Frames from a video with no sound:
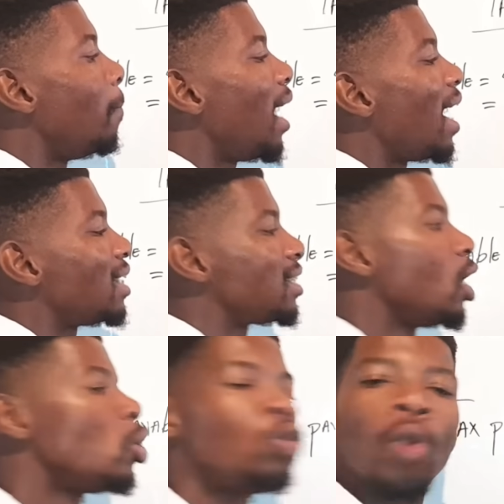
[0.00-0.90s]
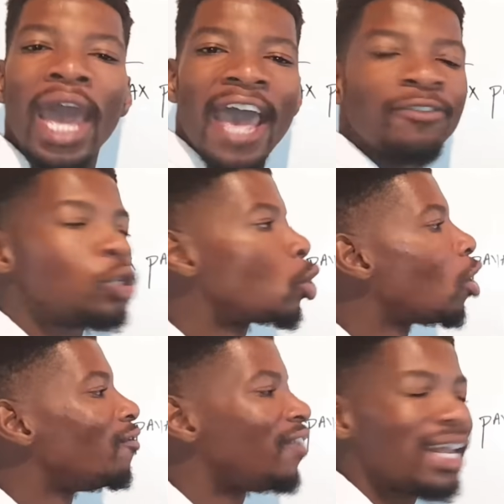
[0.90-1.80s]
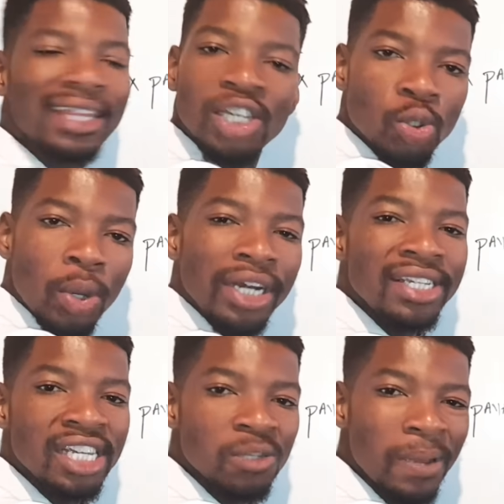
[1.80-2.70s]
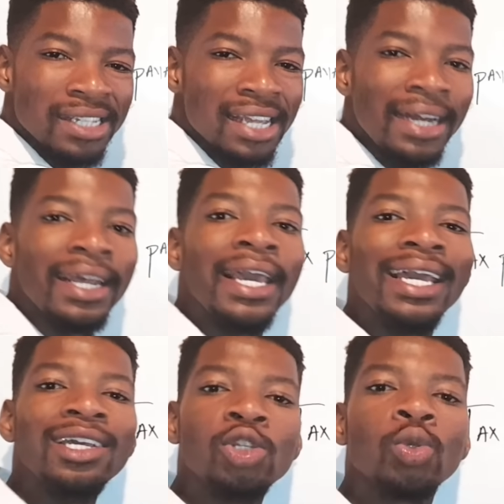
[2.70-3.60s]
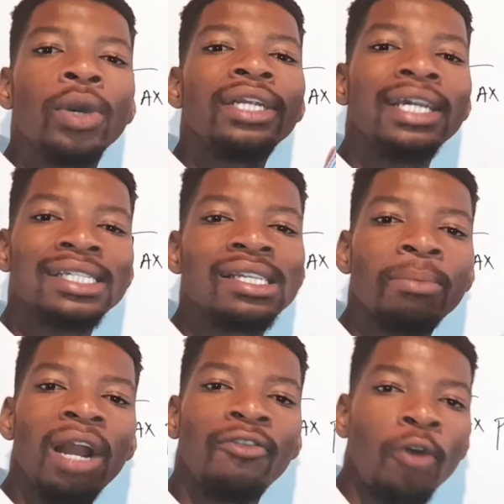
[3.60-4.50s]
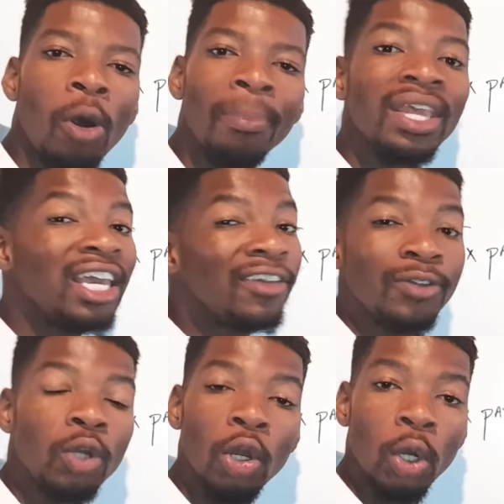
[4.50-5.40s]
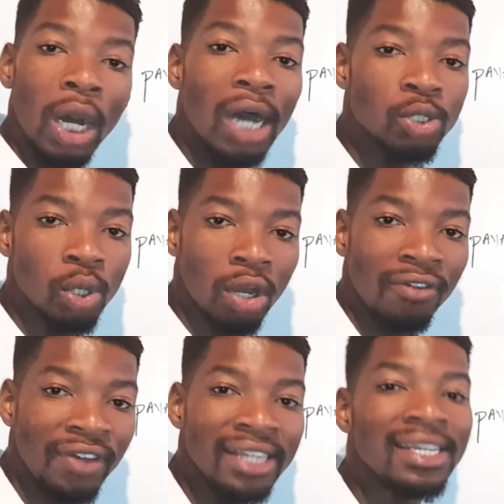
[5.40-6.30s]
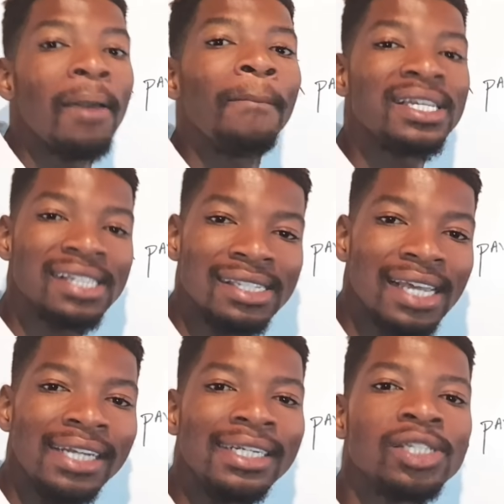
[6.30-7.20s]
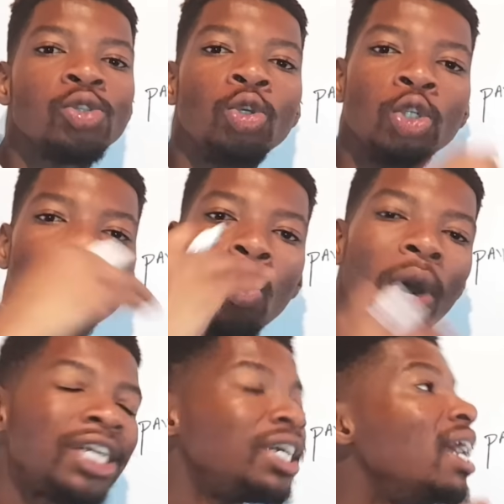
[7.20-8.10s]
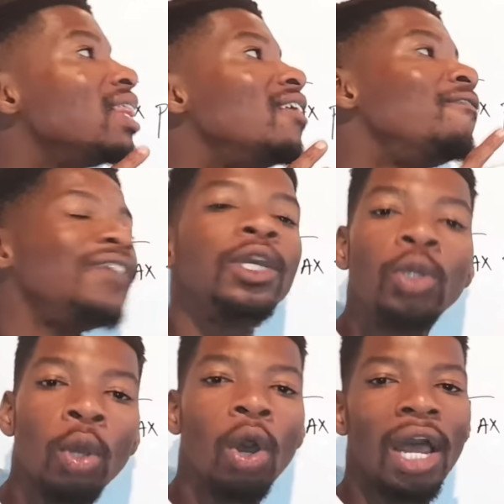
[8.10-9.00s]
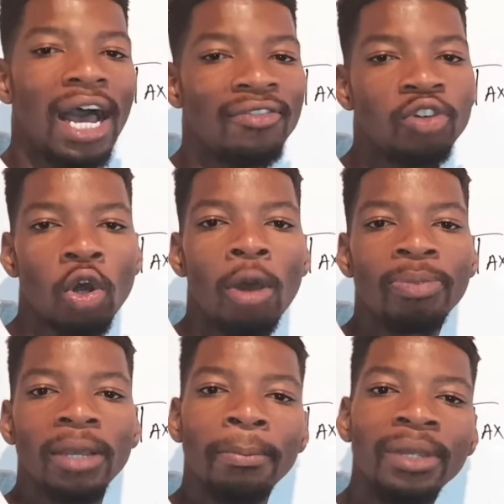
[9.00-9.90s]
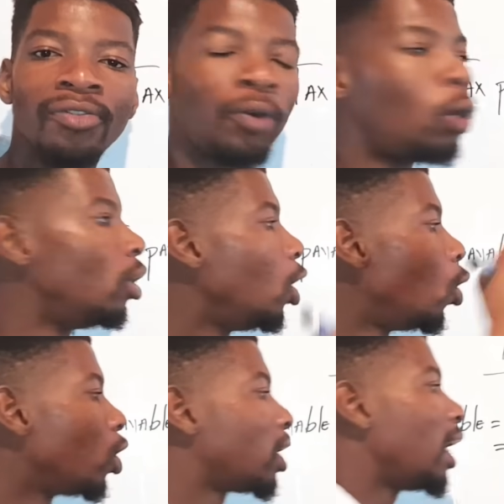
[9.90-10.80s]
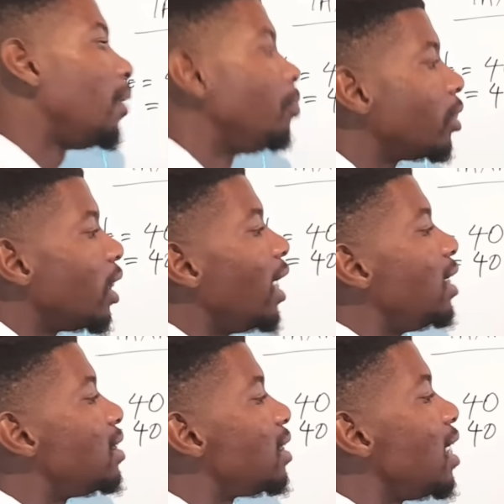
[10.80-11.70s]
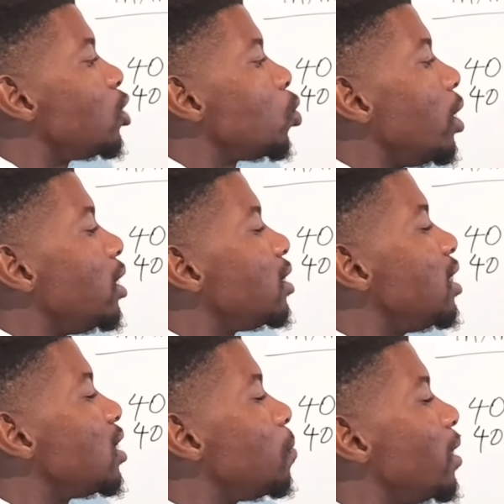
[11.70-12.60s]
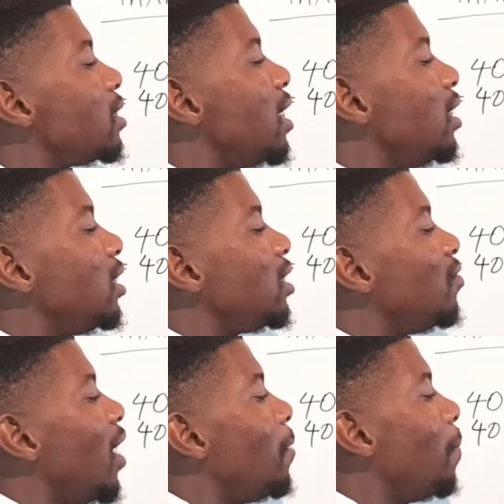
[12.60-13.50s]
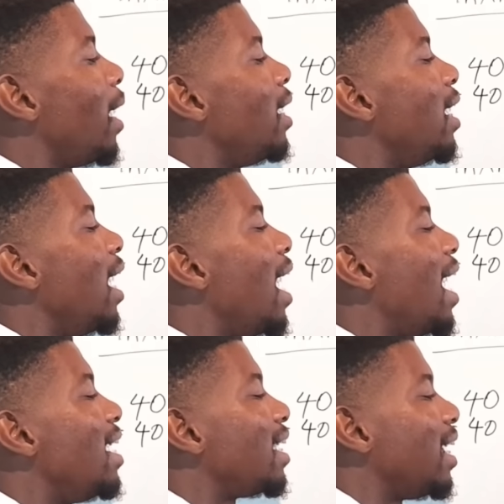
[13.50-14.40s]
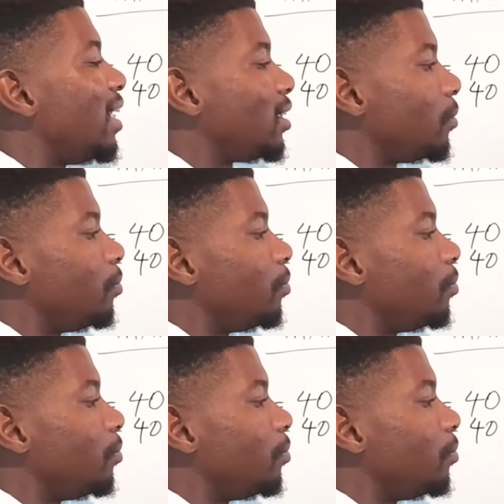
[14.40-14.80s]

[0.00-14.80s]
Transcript: plus you have to convert this twenty-six percent into a decimal form. If you don't know how to convert percentages, you should watch the video I've dropped before. Okay, then it says twenty-six percent divided by one hundred.